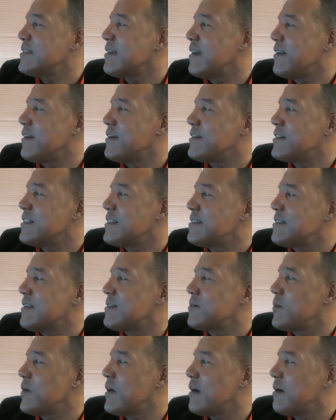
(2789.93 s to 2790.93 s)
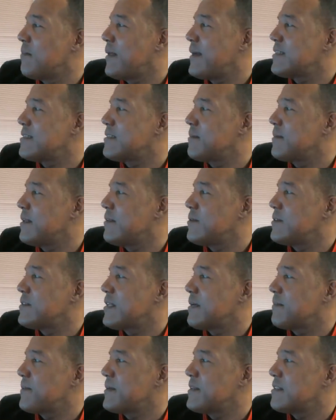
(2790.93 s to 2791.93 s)
on here. She says we are blessed to be the
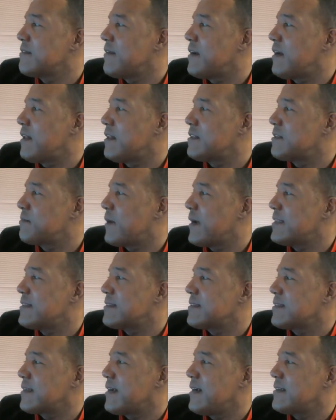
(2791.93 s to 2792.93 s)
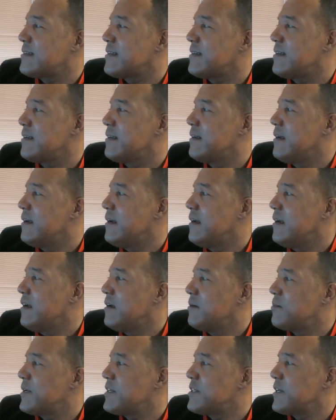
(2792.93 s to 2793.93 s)
recipients of all this priceless content.
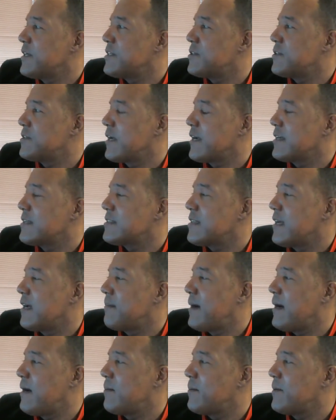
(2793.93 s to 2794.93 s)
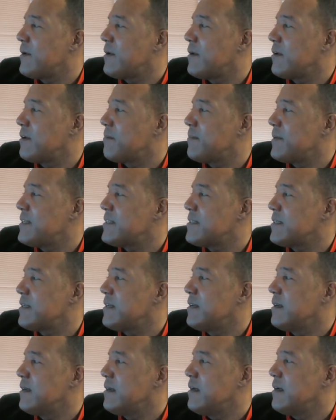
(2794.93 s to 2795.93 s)
Appreciate you taking time out. We know you're
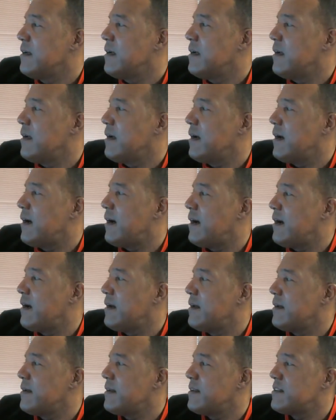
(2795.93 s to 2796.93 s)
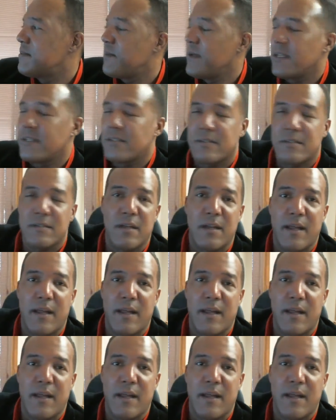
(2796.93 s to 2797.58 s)
busy uh, it speaks a